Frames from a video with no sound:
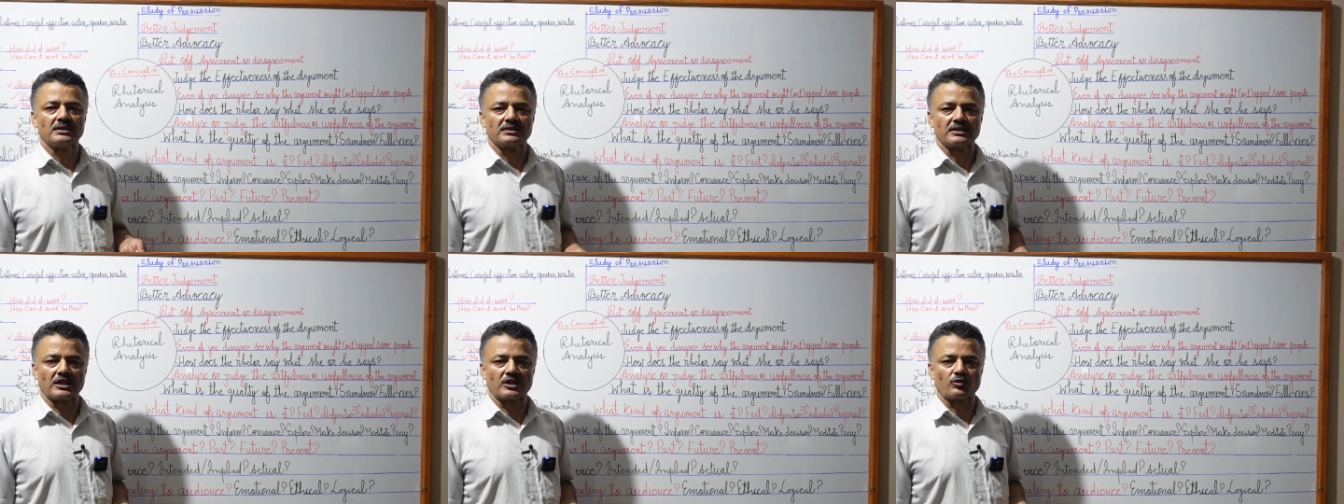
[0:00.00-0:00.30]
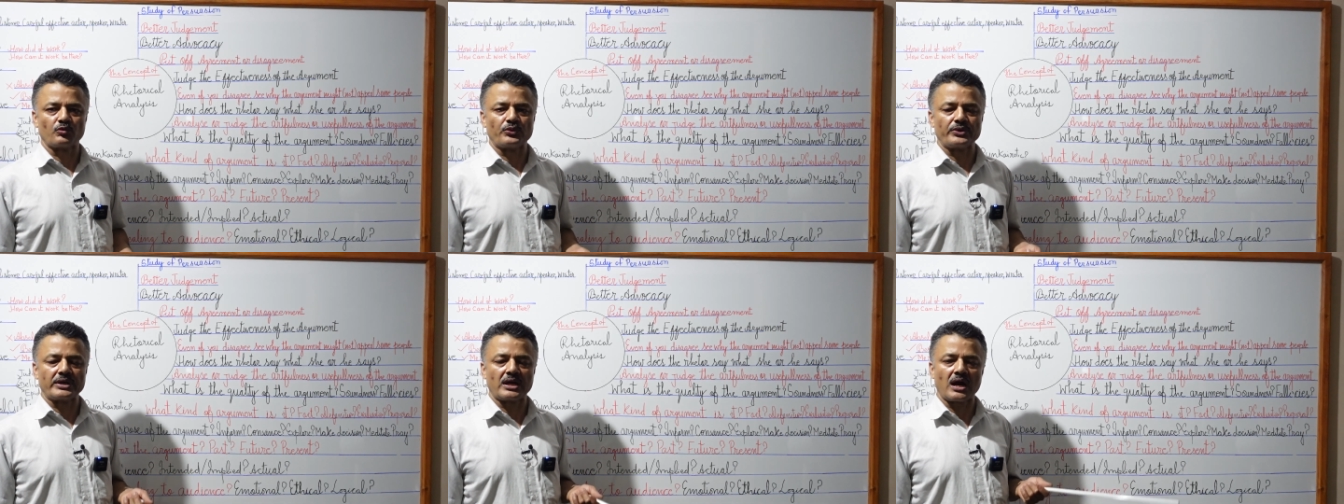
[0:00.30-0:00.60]
that
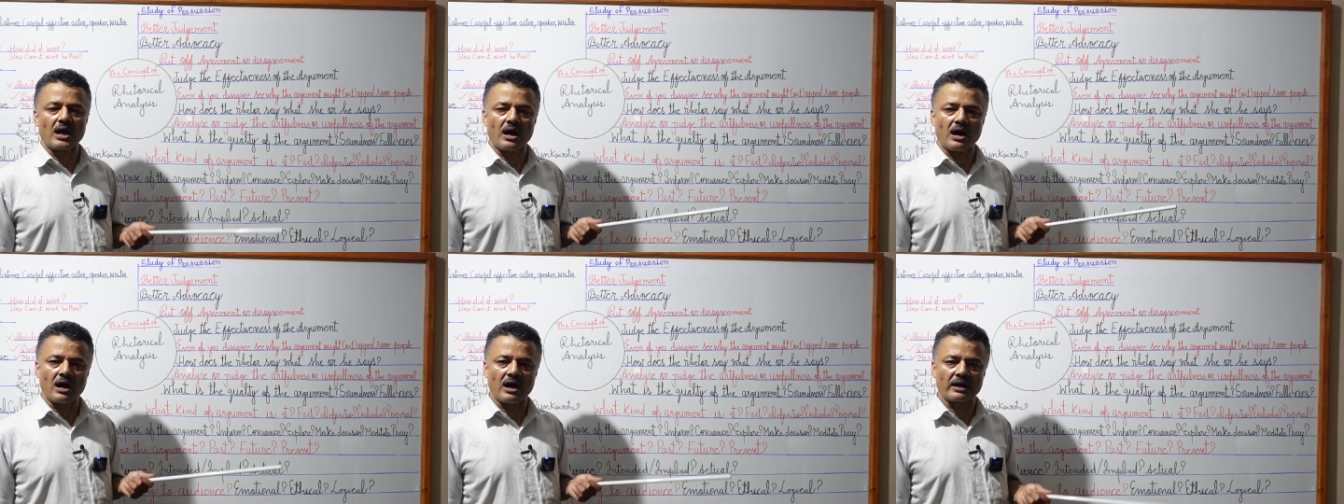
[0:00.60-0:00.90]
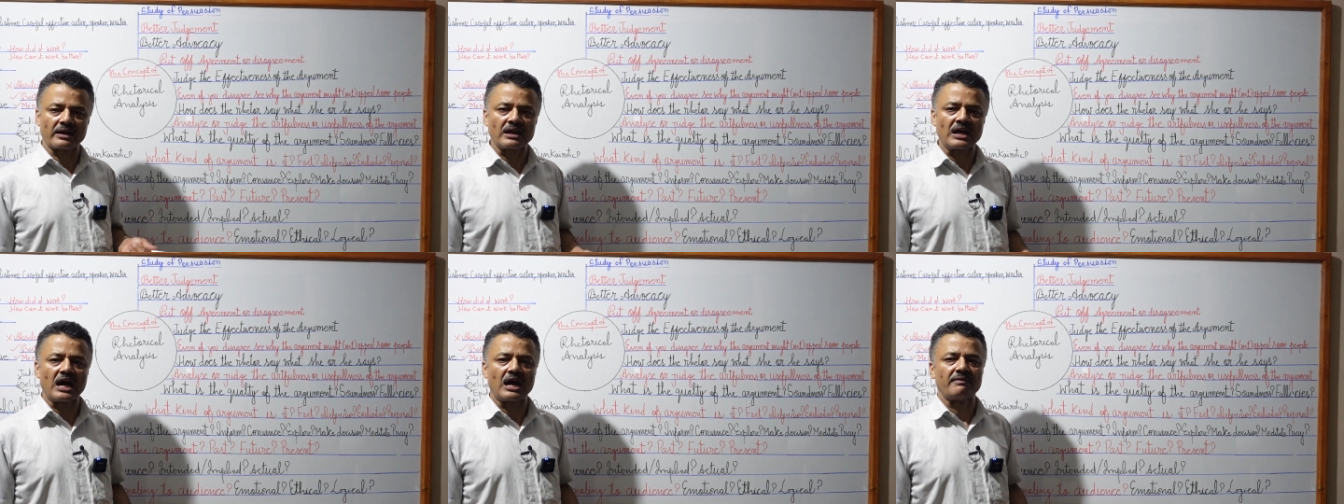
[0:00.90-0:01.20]
we
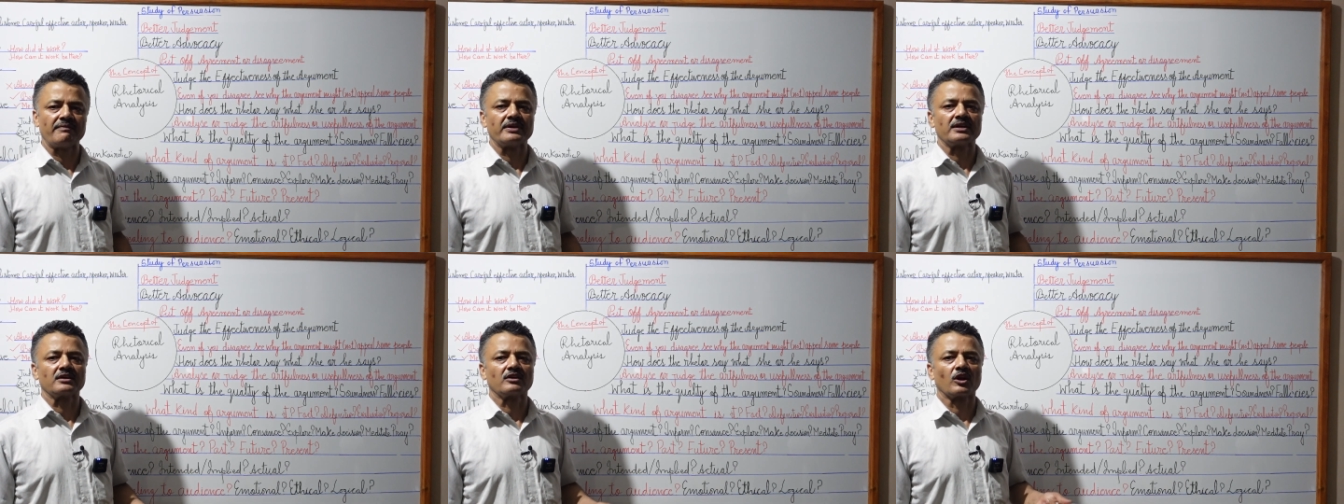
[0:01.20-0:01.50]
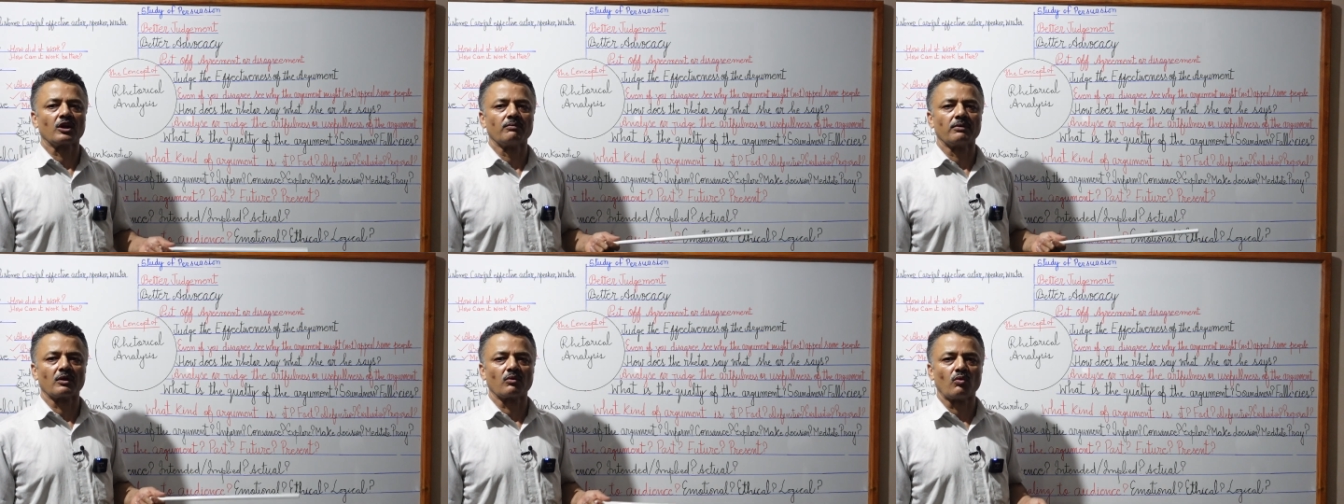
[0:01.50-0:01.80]
are having
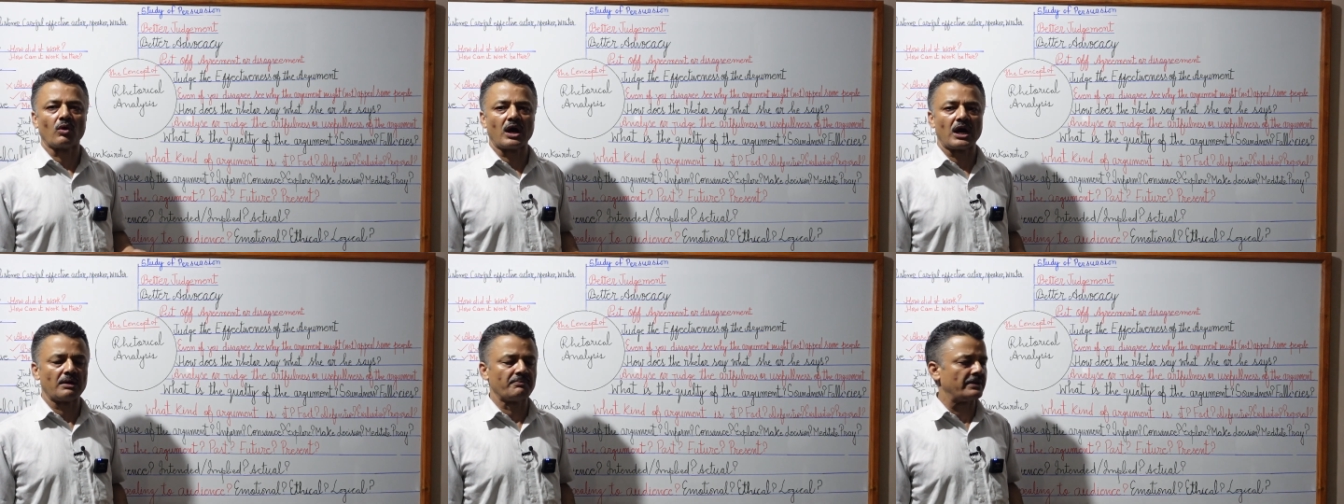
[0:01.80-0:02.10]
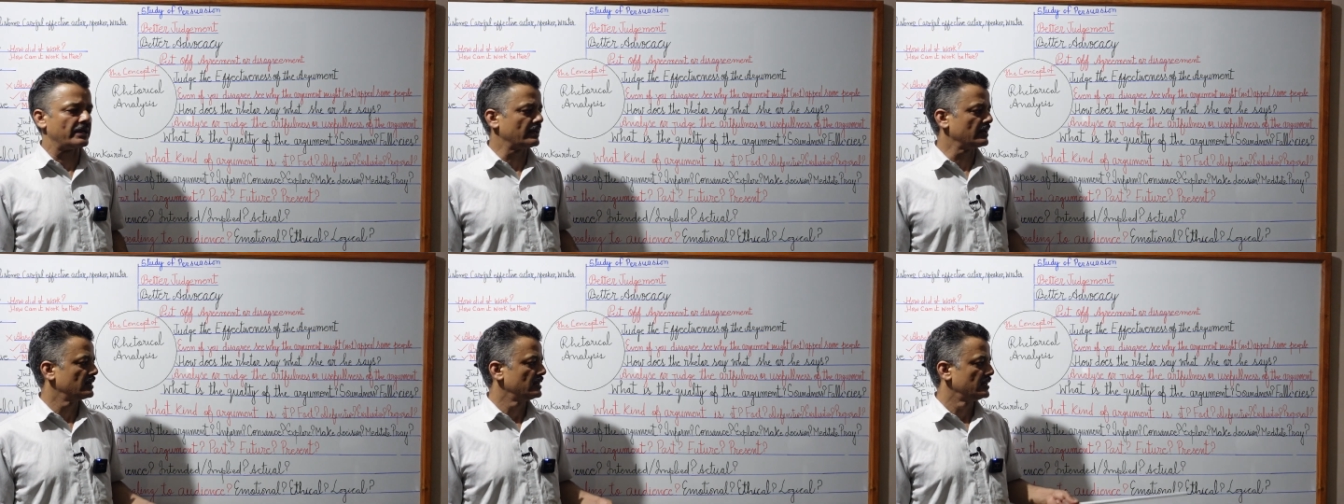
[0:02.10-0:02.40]
global
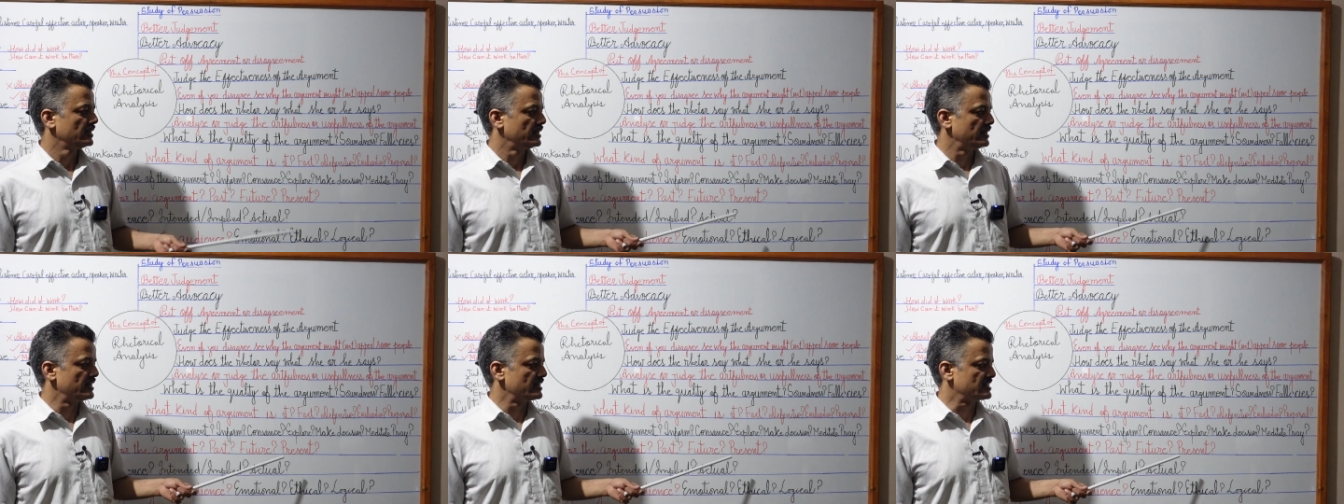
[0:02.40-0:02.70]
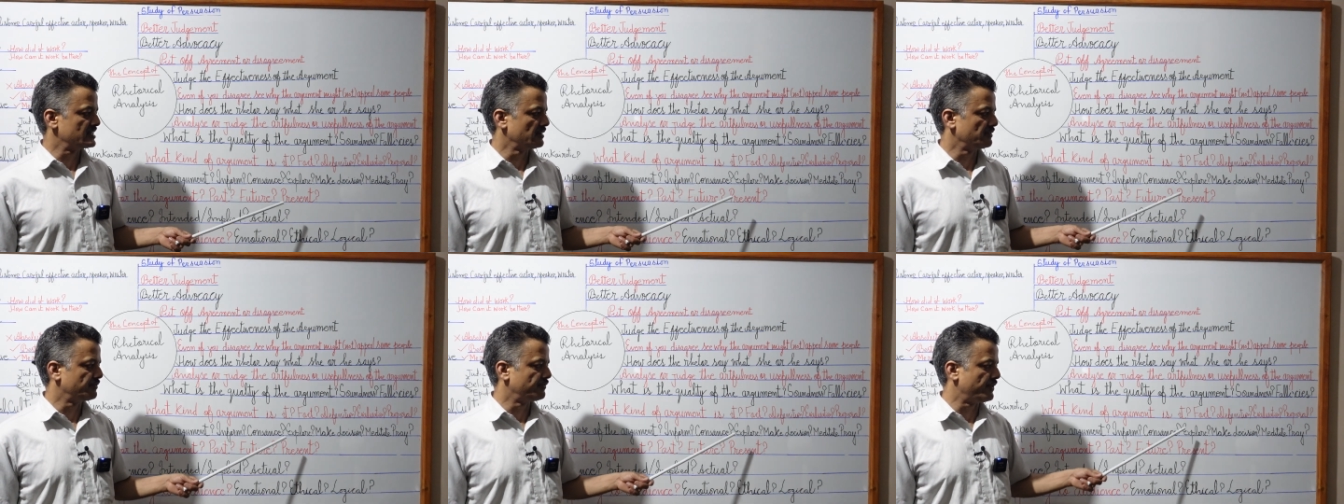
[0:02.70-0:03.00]
warming.
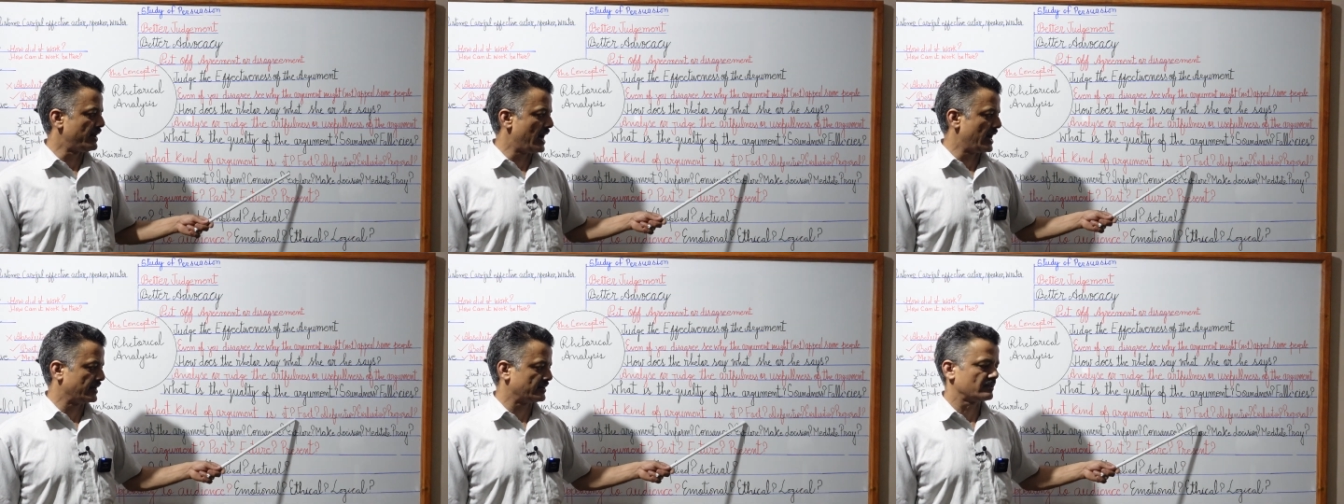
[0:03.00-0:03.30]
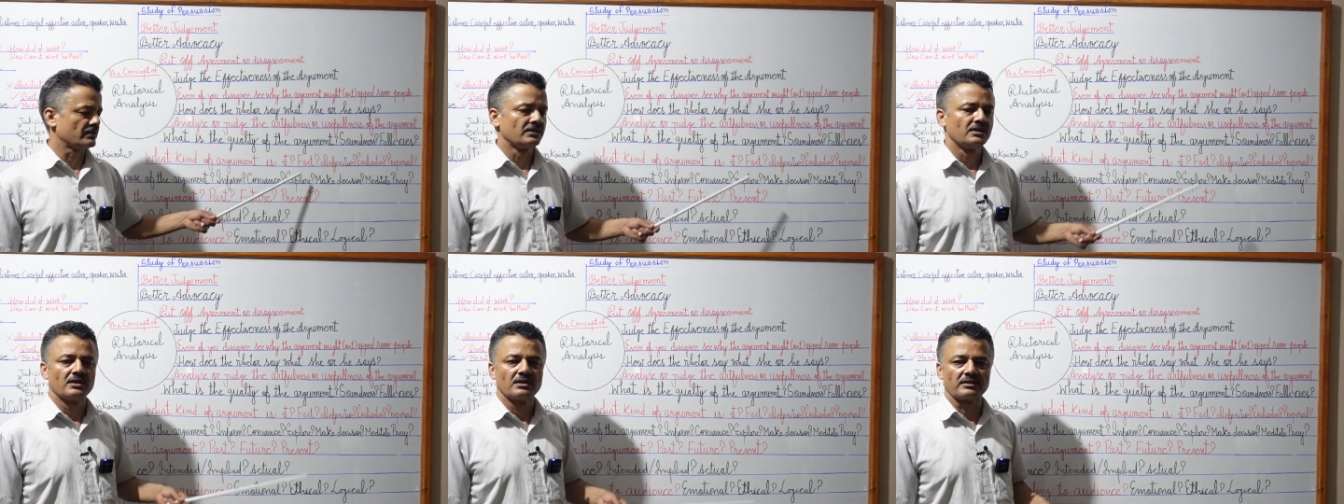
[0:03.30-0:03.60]
It's a fact.